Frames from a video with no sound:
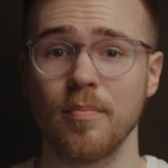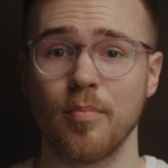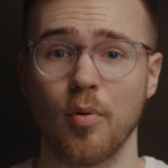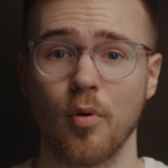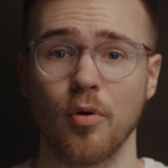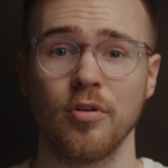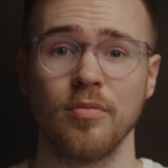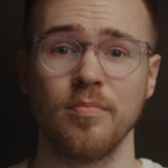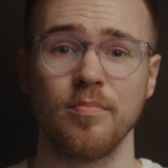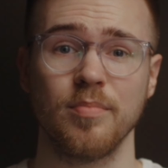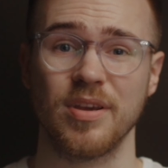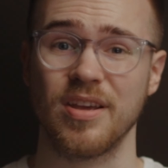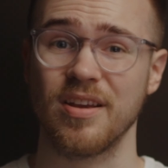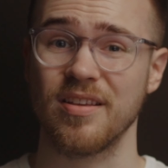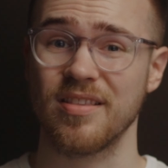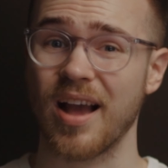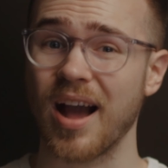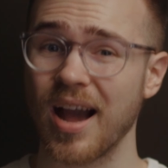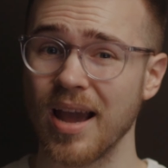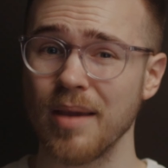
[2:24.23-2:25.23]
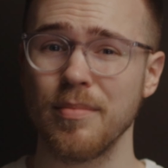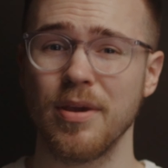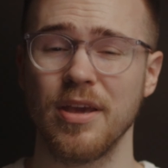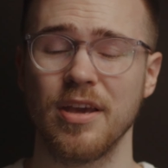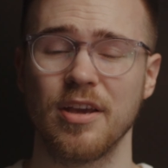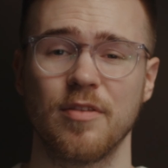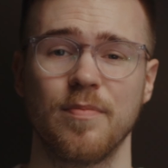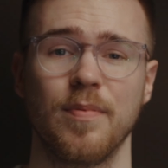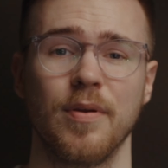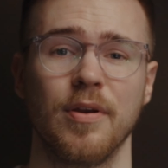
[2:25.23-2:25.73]
important because I may
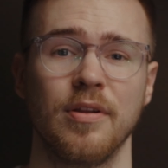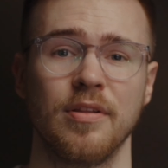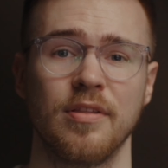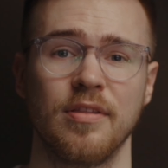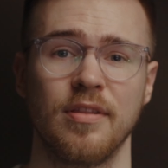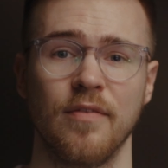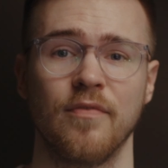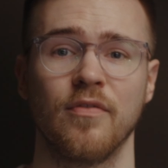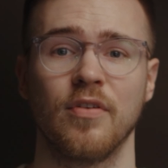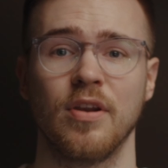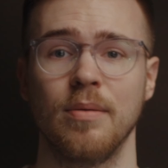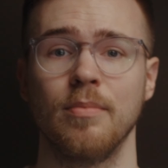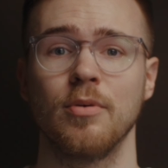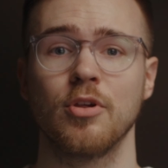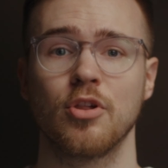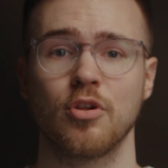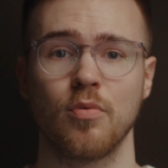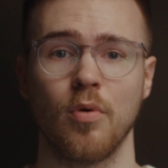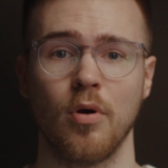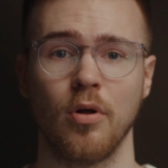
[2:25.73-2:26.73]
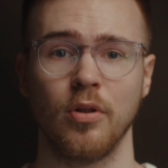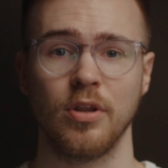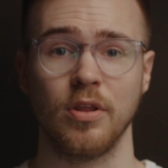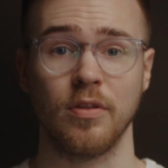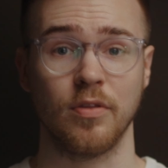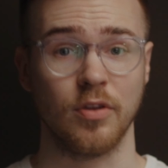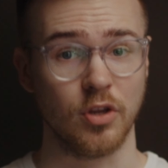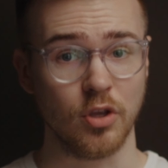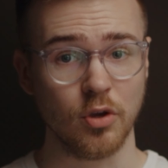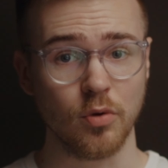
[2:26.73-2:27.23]
experience different image quality
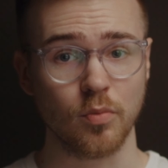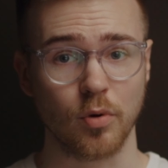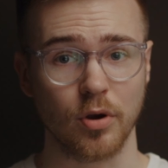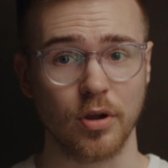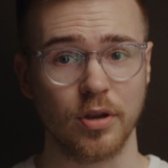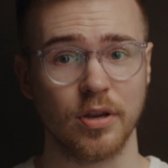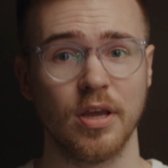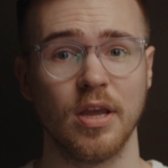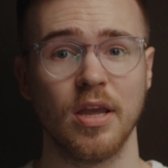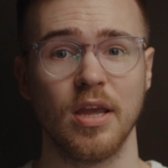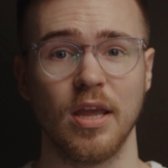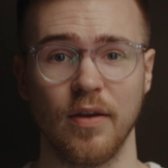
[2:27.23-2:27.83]
than you would